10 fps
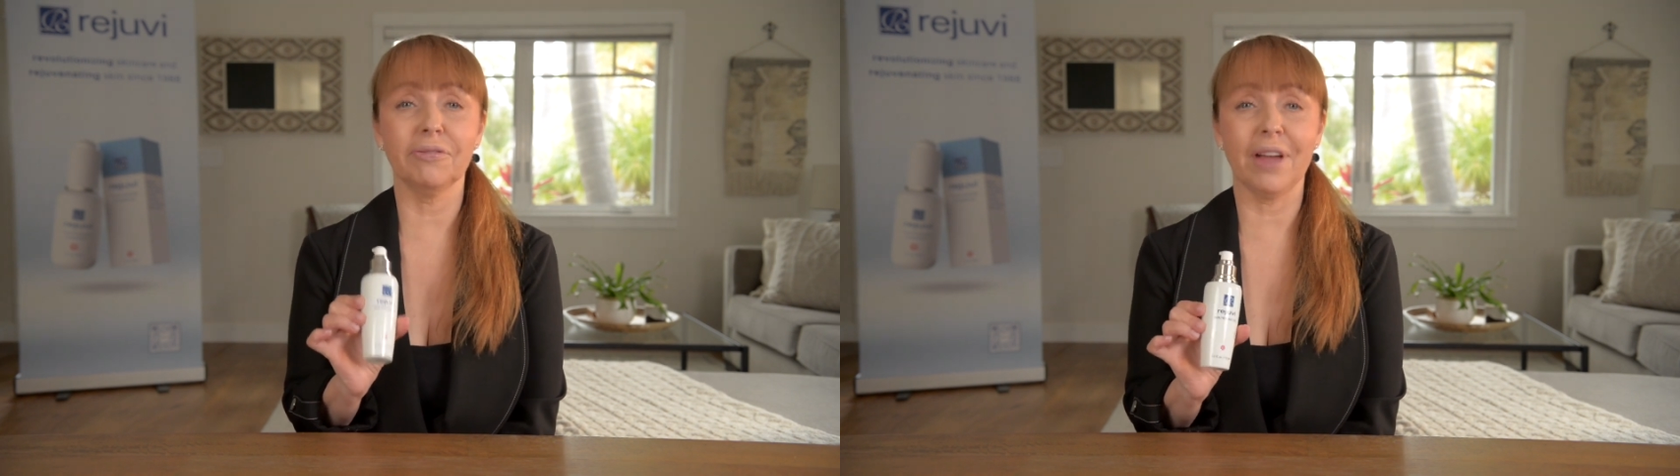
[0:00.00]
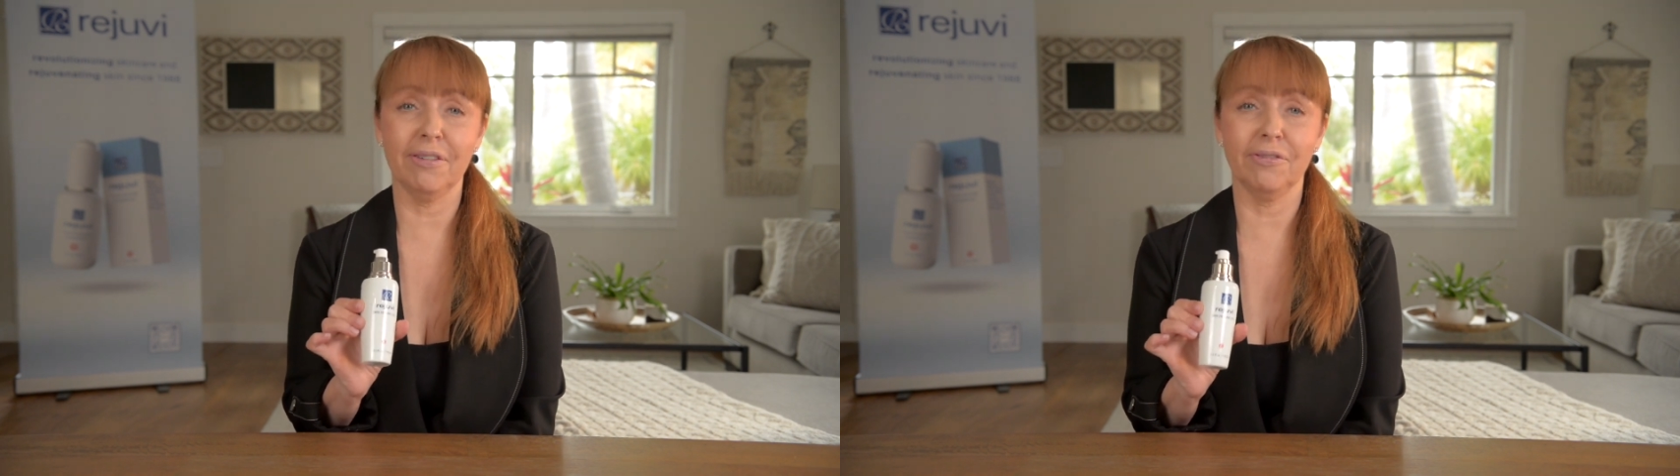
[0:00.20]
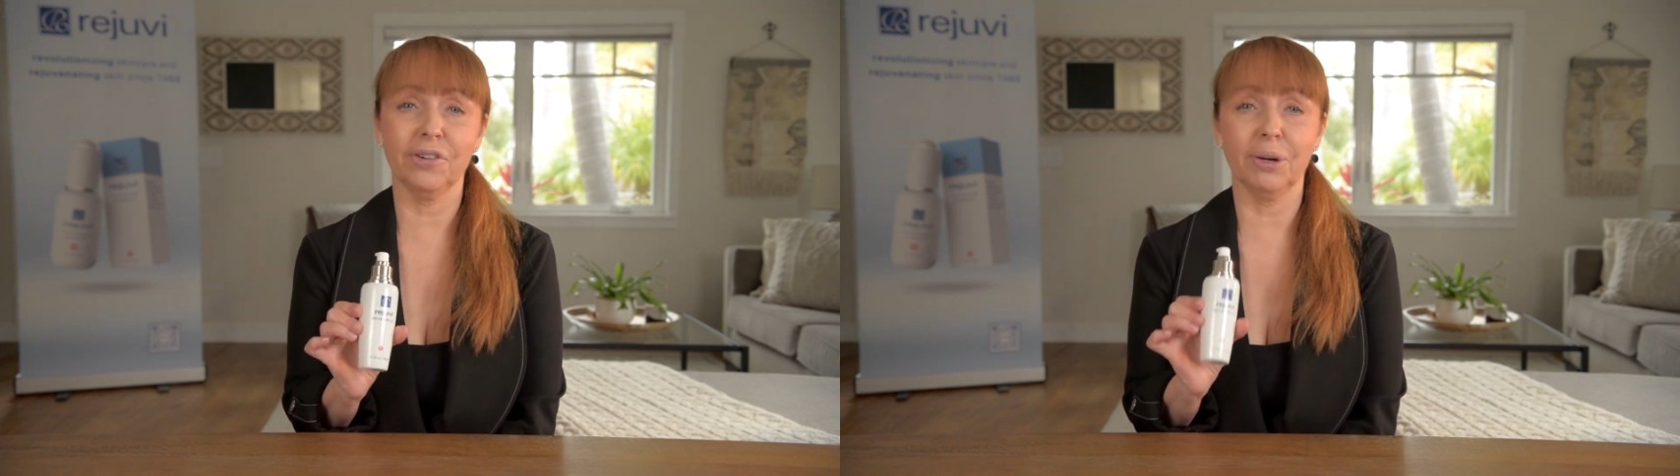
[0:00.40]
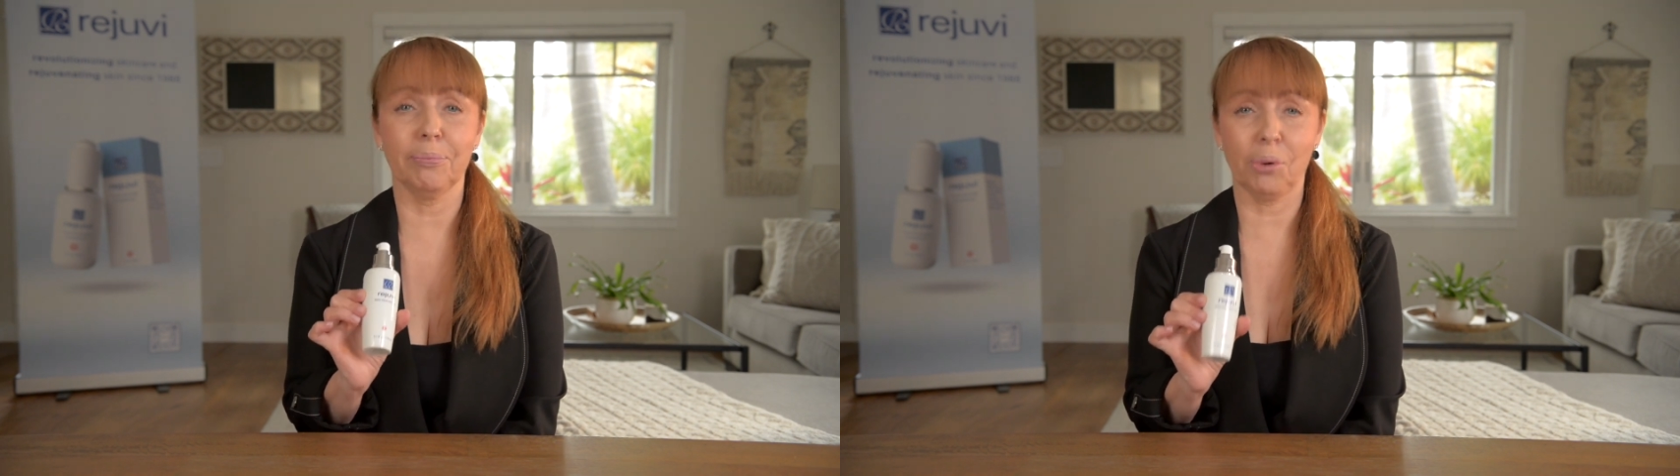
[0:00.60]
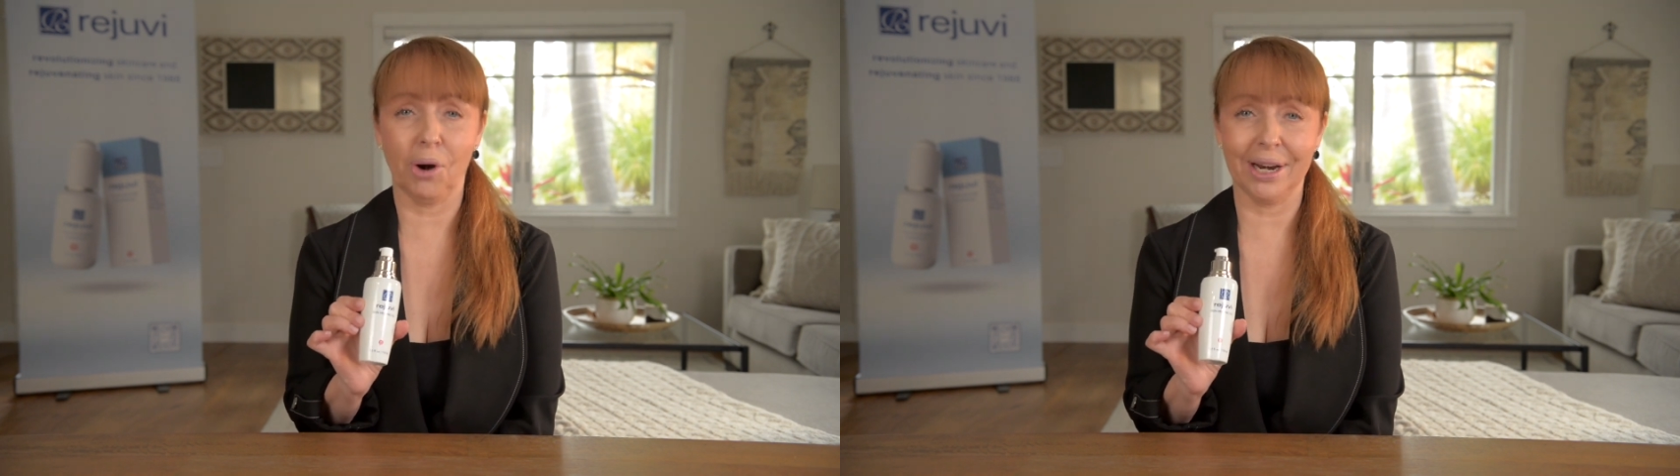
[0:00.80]

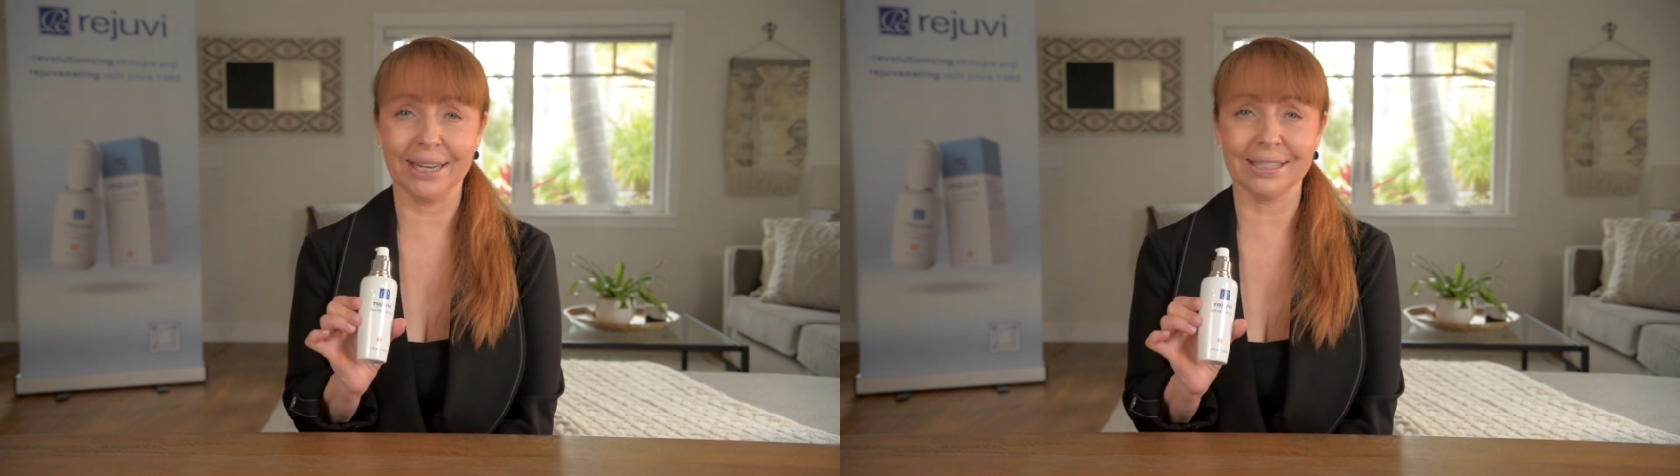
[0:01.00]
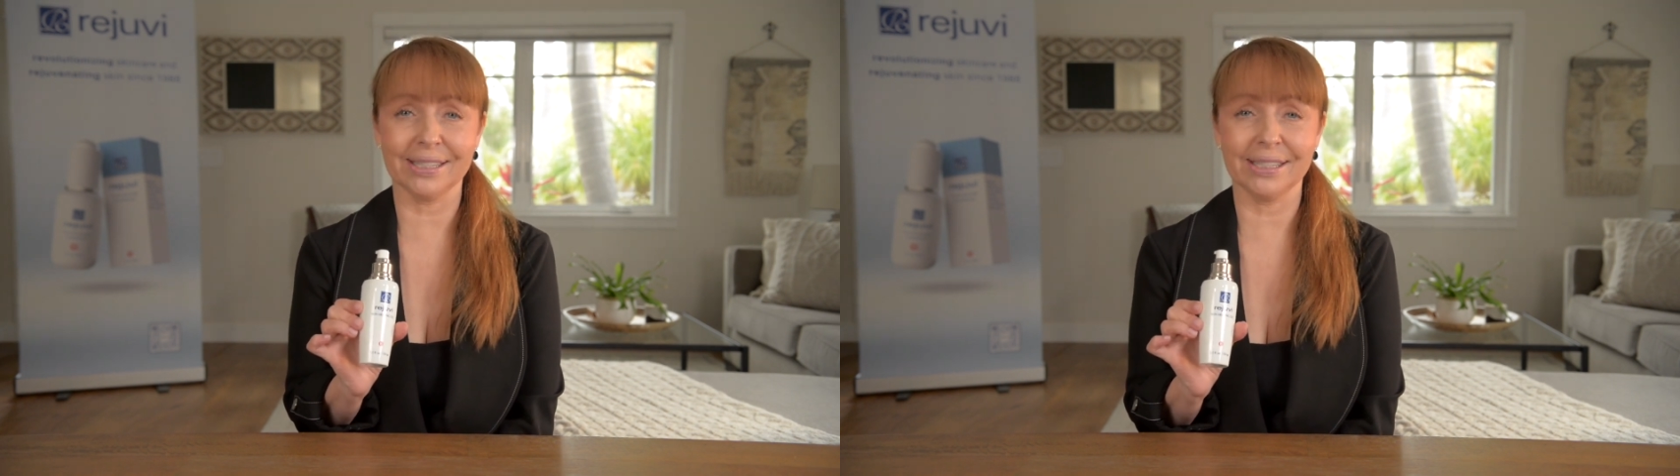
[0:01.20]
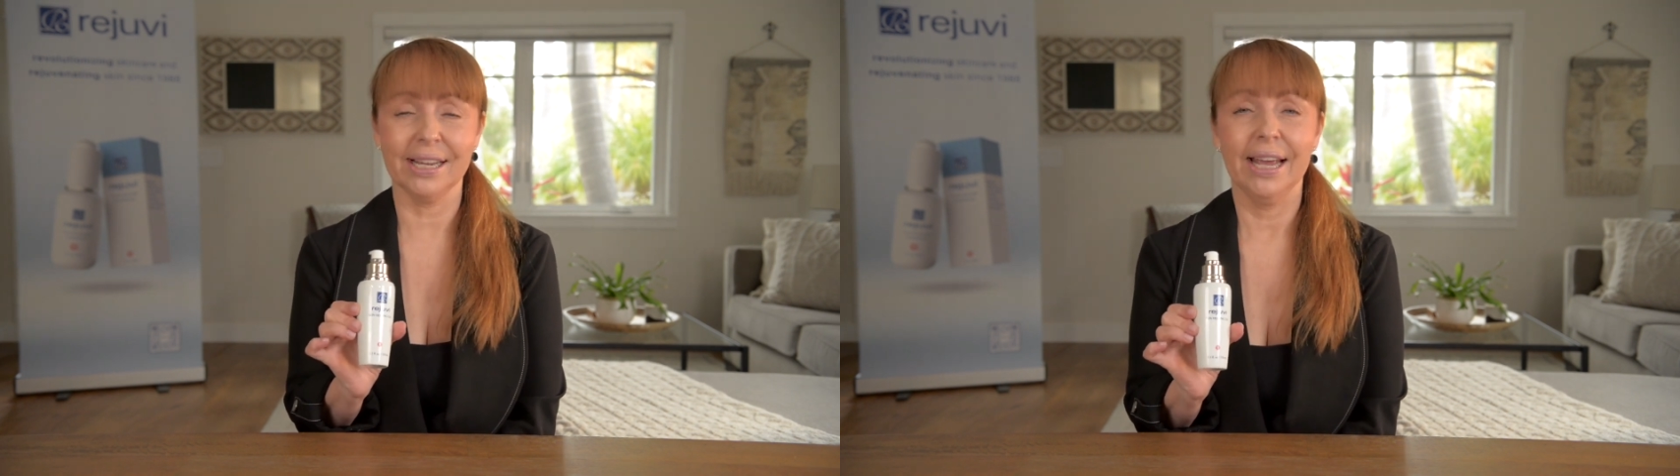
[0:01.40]
favorite products.